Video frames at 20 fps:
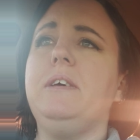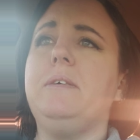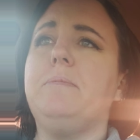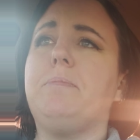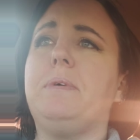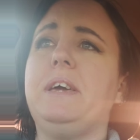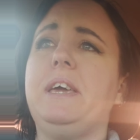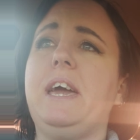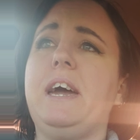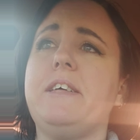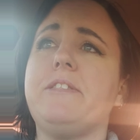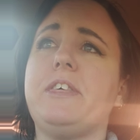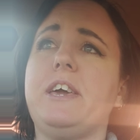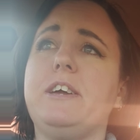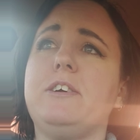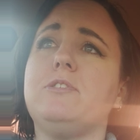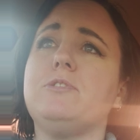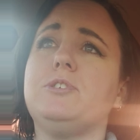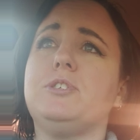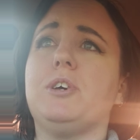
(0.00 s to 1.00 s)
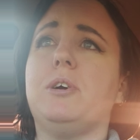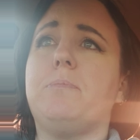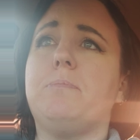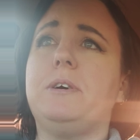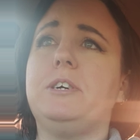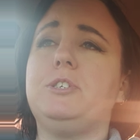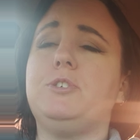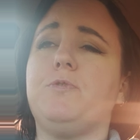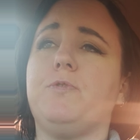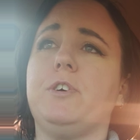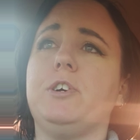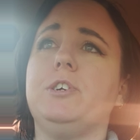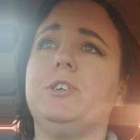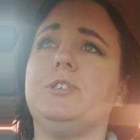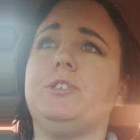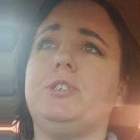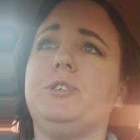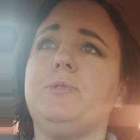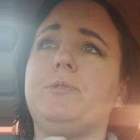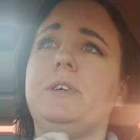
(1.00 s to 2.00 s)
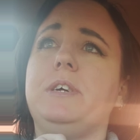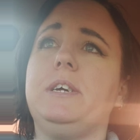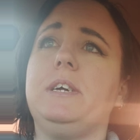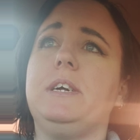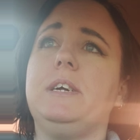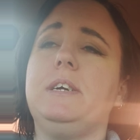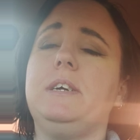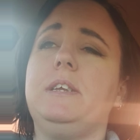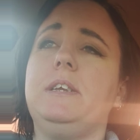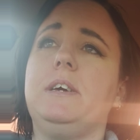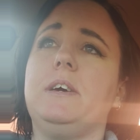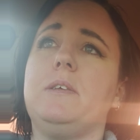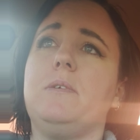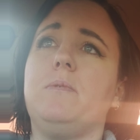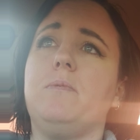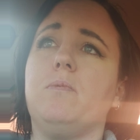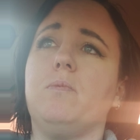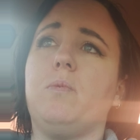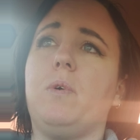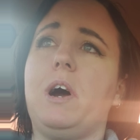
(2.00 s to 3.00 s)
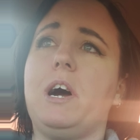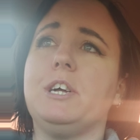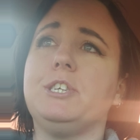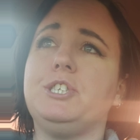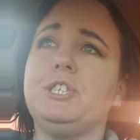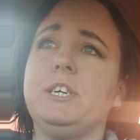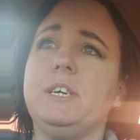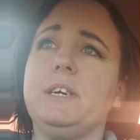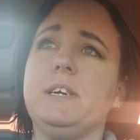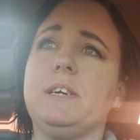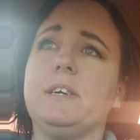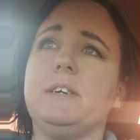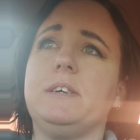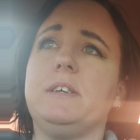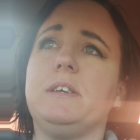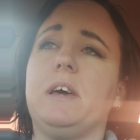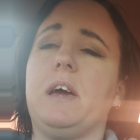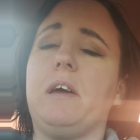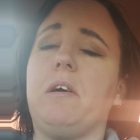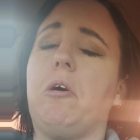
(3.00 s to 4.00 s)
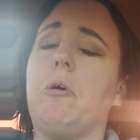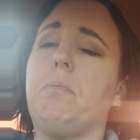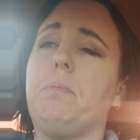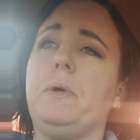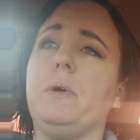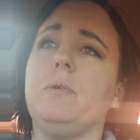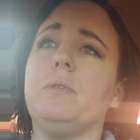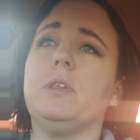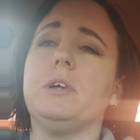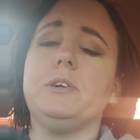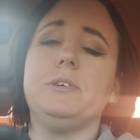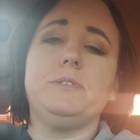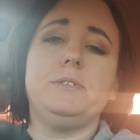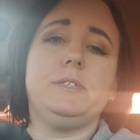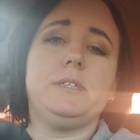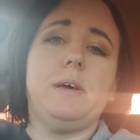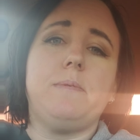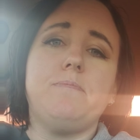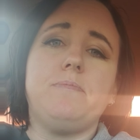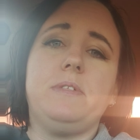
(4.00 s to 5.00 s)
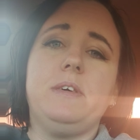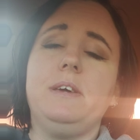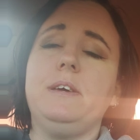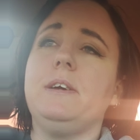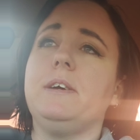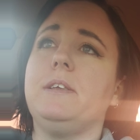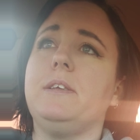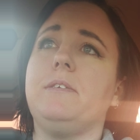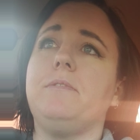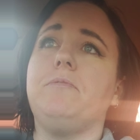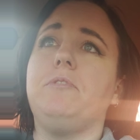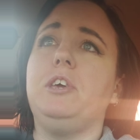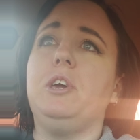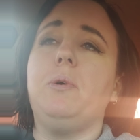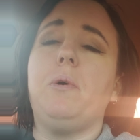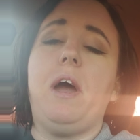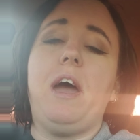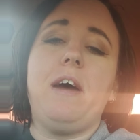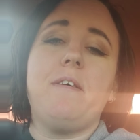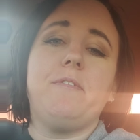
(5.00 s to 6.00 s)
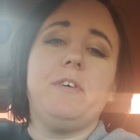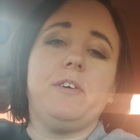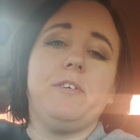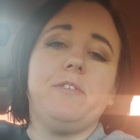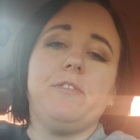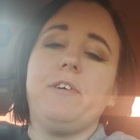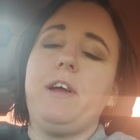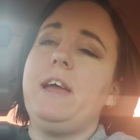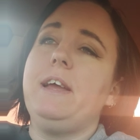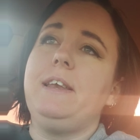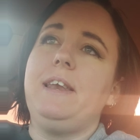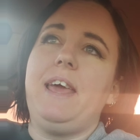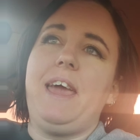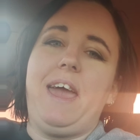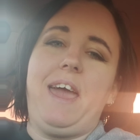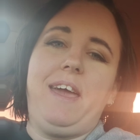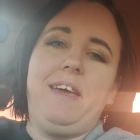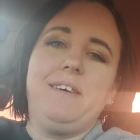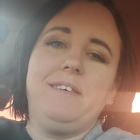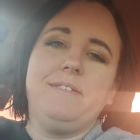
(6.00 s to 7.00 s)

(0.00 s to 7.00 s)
But yeah, thank you so much for tuning in and watching, and I hope you learned something, and you have a great day.